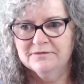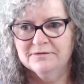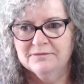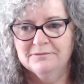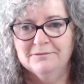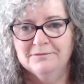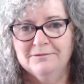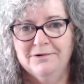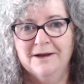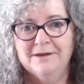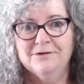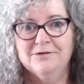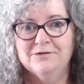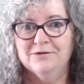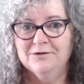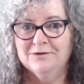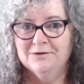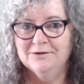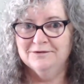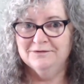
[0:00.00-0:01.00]
run
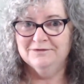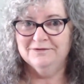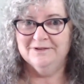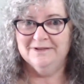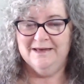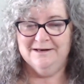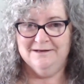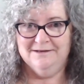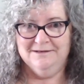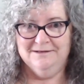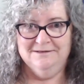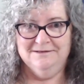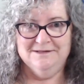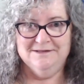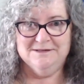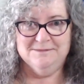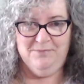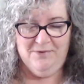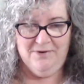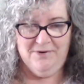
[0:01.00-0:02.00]
through of that
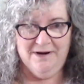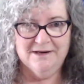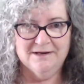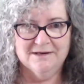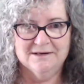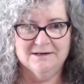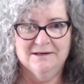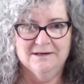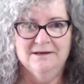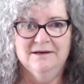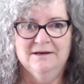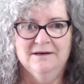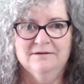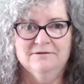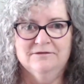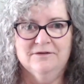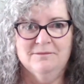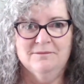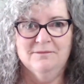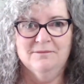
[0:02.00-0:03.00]
spread
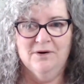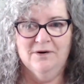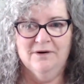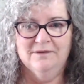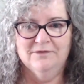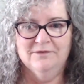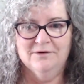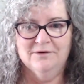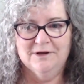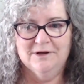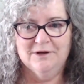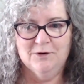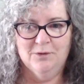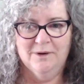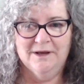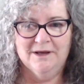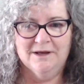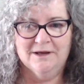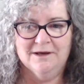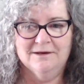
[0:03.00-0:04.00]
from my very
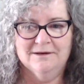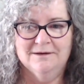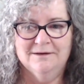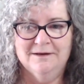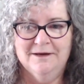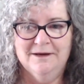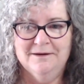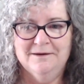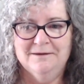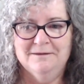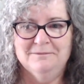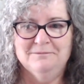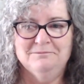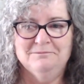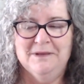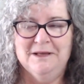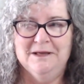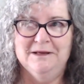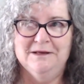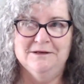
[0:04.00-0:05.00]
quick
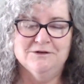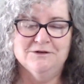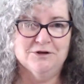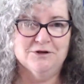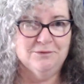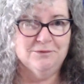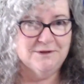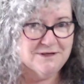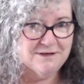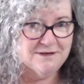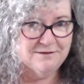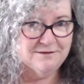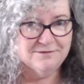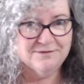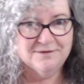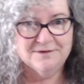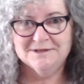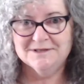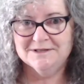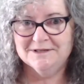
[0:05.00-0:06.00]
intuitive
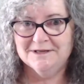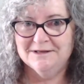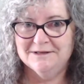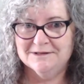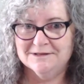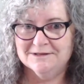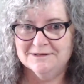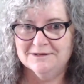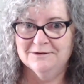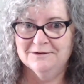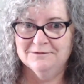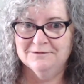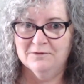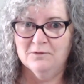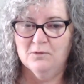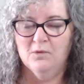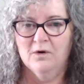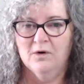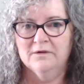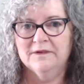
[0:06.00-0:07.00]
sense of
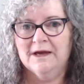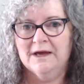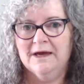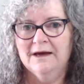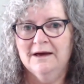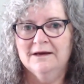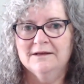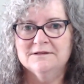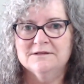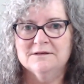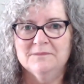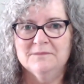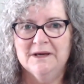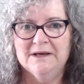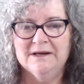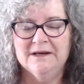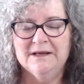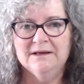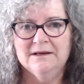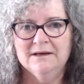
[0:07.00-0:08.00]
what the cards are
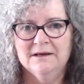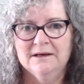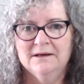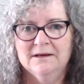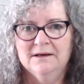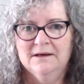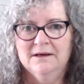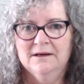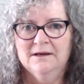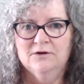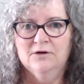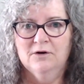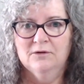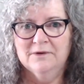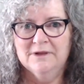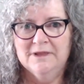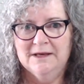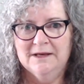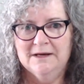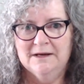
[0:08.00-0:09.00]
meaning, not
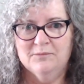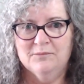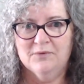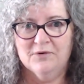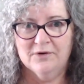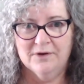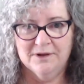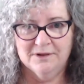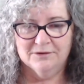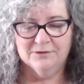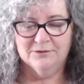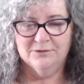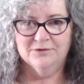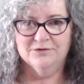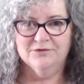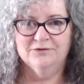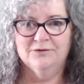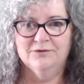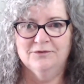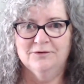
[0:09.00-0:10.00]
with any pre-thought
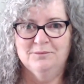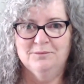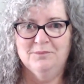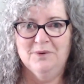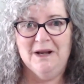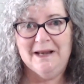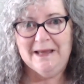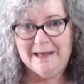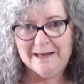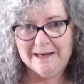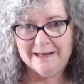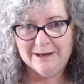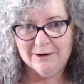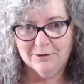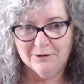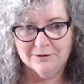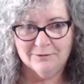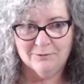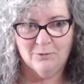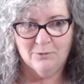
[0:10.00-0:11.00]
or planning
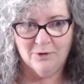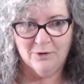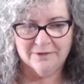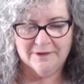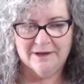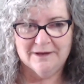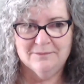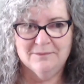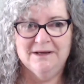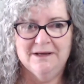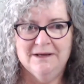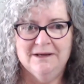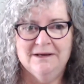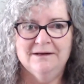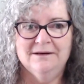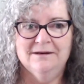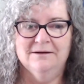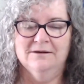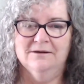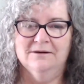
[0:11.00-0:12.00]
on what they mean.
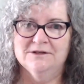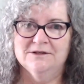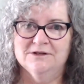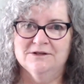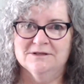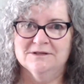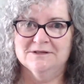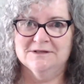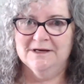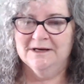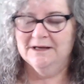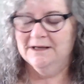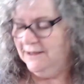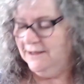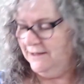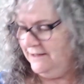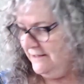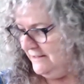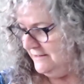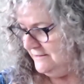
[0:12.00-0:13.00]
I just take it
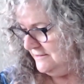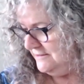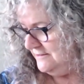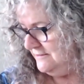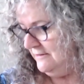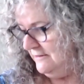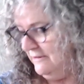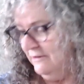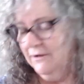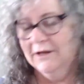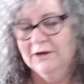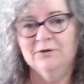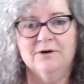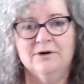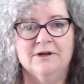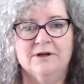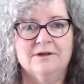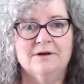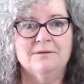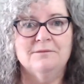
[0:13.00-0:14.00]
as I look
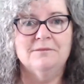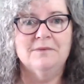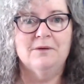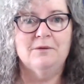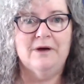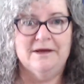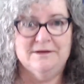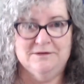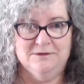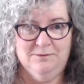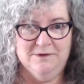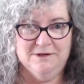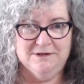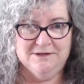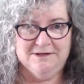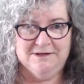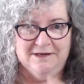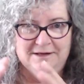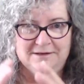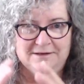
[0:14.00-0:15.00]
at them as we
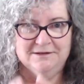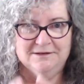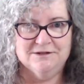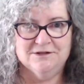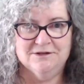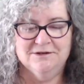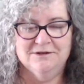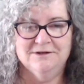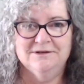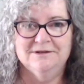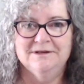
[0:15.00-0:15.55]
start the show